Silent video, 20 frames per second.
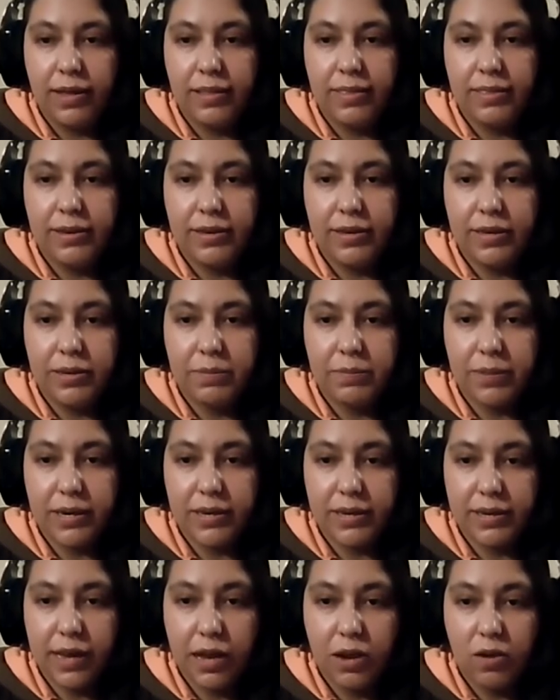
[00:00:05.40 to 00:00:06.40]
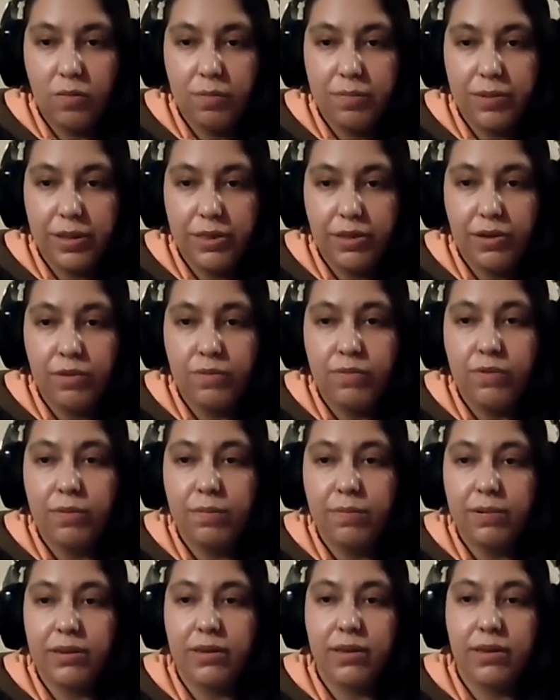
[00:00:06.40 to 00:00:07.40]
and this is my second video for
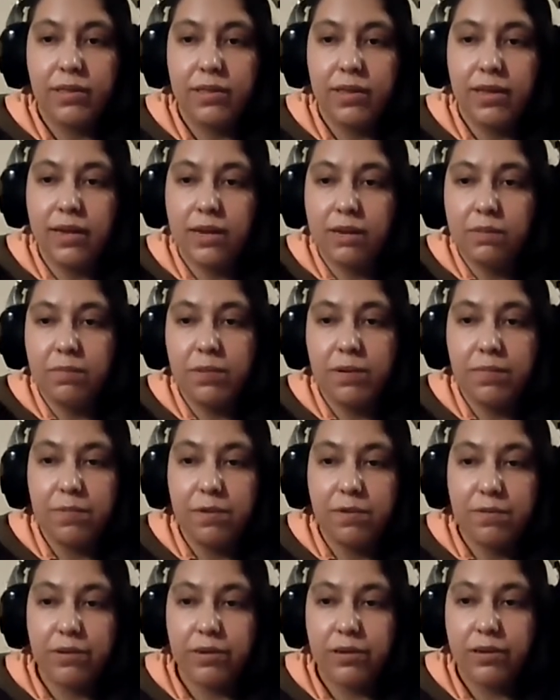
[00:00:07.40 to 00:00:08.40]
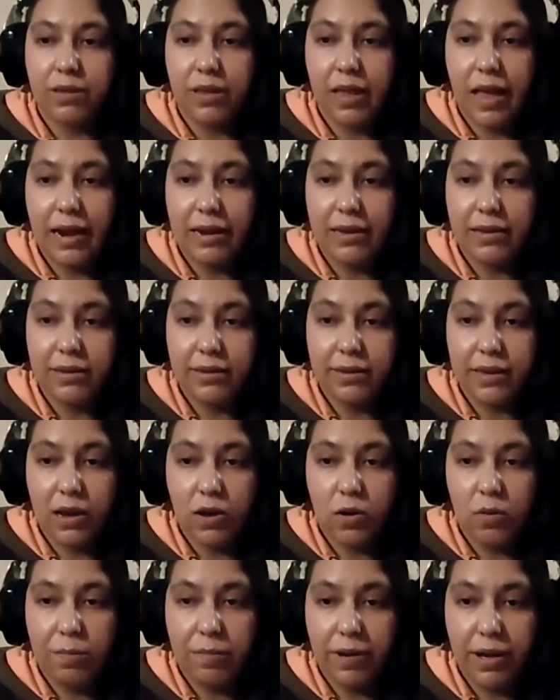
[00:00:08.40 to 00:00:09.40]
Pasantías Preprofesionales
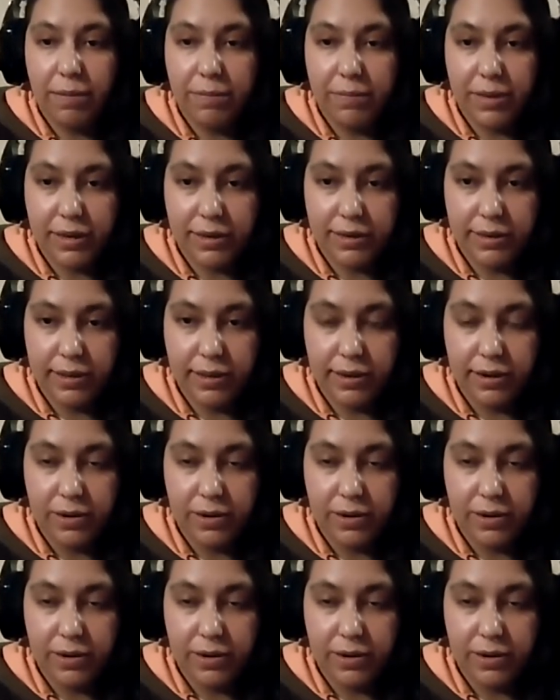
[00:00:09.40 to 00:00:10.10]
Second Bimestre.